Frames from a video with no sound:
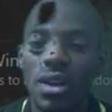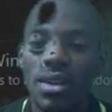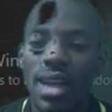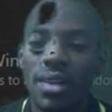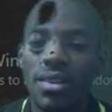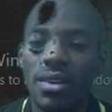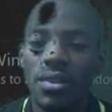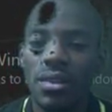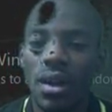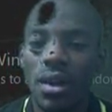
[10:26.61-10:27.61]
Now the
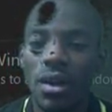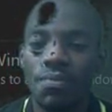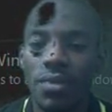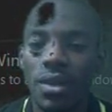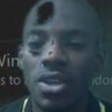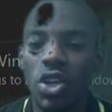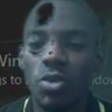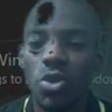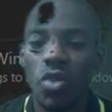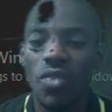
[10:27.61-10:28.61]
cube
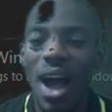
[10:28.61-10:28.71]
root of